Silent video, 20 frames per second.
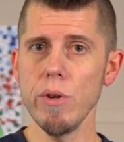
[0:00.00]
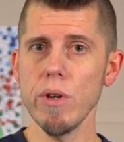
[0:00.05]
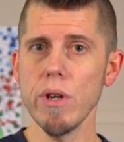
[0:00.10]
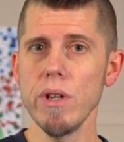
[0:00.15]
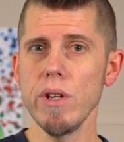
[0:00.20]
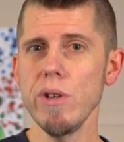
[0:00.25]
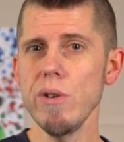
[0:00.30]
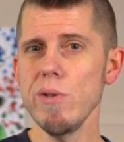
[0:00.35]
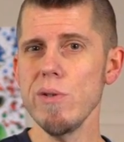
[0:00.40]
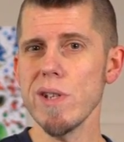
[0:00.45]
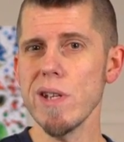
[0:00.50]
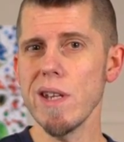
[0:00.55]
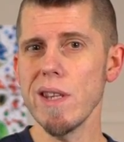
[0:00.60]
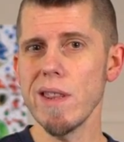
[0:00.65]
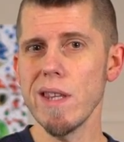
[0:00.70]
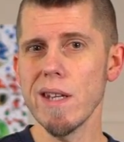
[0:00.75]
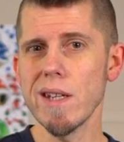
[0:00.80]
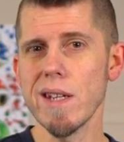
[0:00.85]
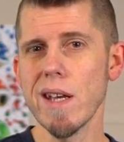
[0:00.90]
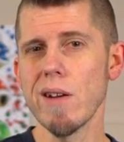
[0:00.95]
can use
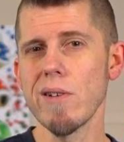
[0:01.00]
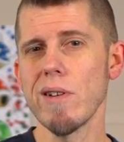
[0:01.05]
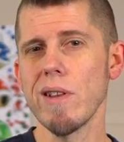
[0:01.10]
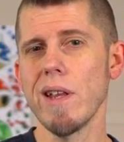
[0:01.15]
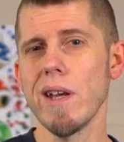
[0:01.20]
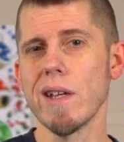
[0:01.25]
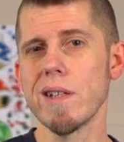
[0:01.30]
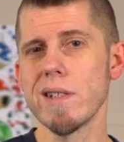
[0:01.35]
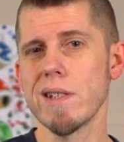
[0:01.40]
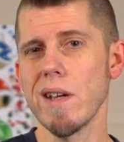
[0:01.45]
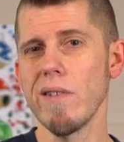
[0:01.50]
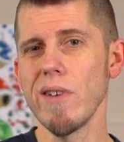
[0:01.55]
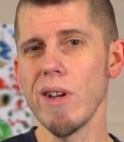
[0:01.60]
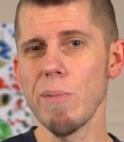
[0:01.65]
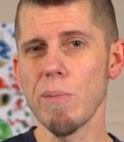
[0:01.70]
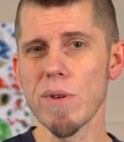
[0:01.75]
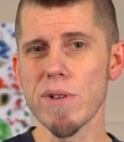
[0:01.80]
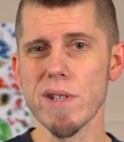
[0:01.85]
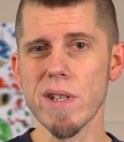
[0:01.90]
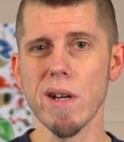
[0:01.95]
anything down to like
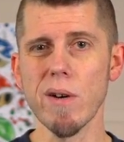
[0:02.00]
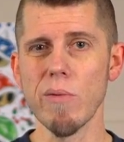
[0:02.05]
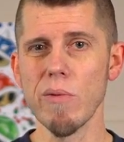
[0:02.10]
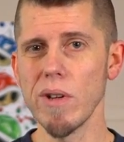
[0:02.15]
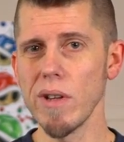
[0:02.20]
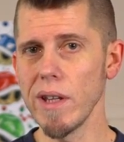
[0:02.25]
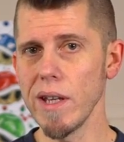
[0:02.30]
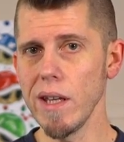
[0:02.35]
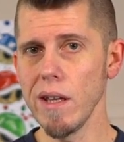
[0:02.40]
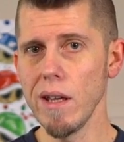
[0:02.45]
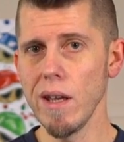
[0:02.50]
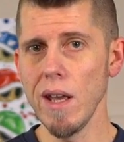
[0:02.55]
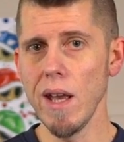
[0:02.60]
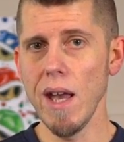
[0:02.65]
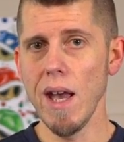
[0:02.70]
70% really.